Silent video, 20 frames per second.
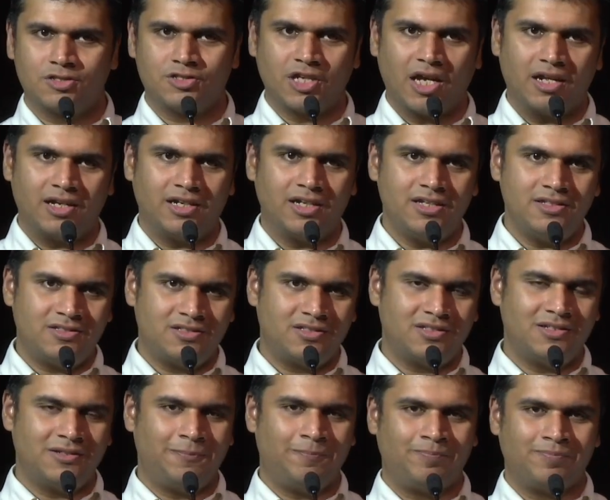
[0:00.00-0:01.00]
Charities.
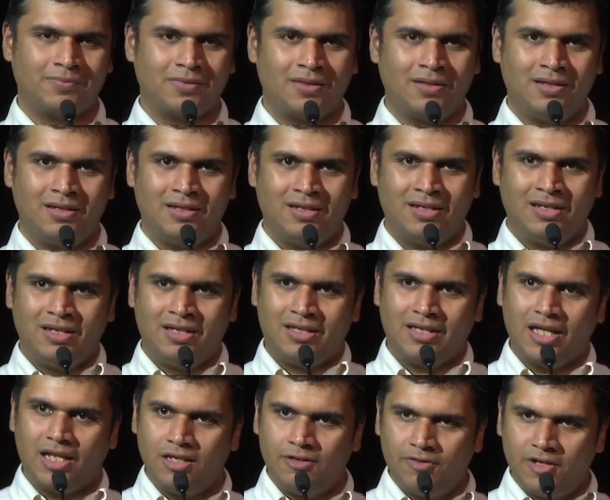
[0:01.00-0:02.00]

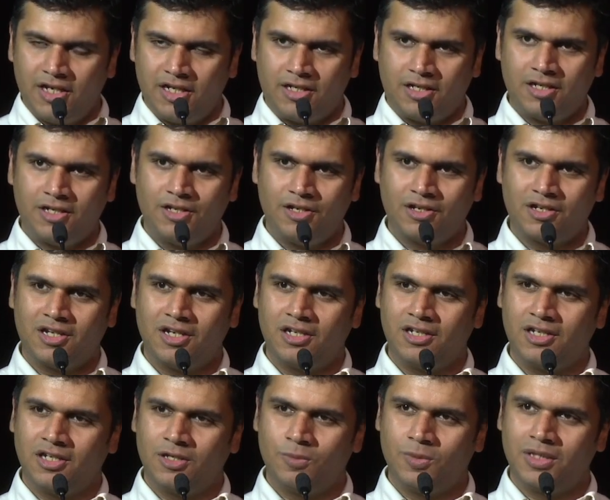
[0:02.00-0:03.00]
Elevate your
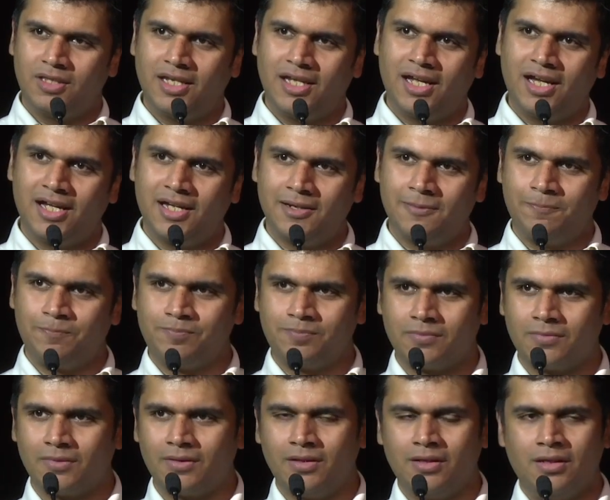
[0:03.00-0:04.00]
career with AI.
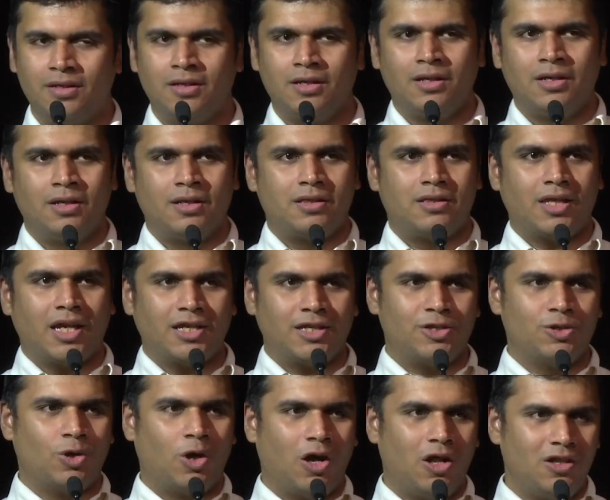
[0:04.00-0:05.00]
Thank
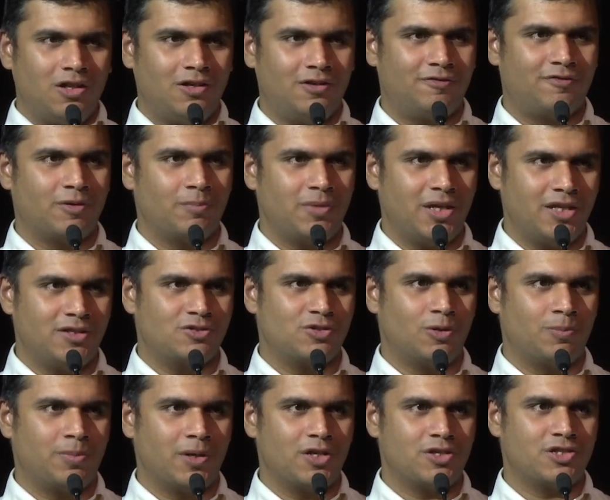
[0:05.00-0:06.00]
you all for being so
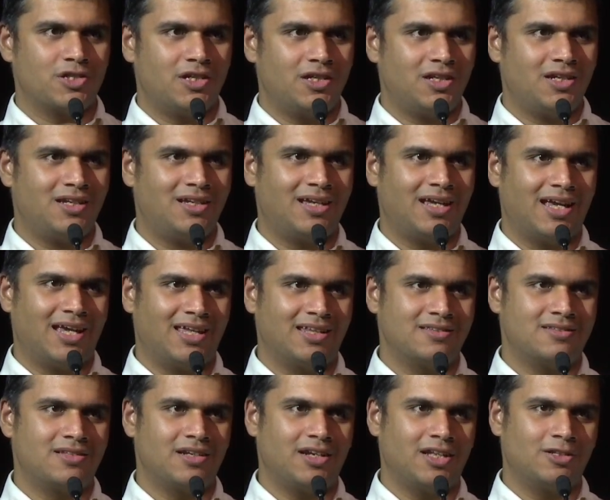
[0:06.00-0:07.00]
patient and
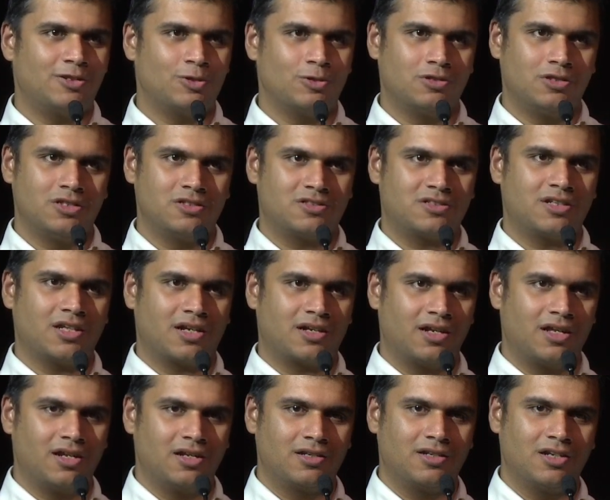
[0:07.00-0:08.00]
sitting through this
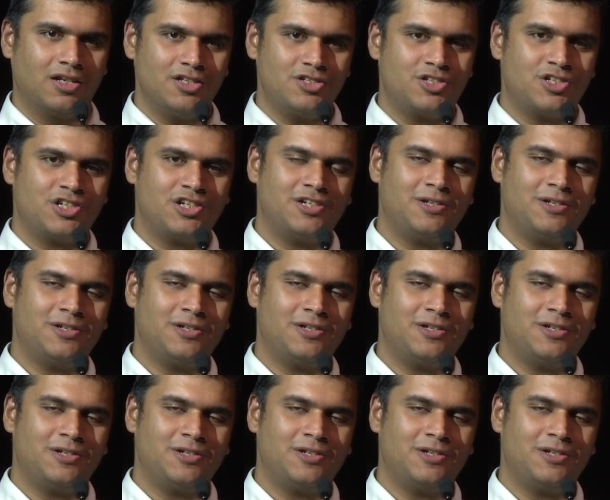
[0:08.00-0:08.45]
technical glitch.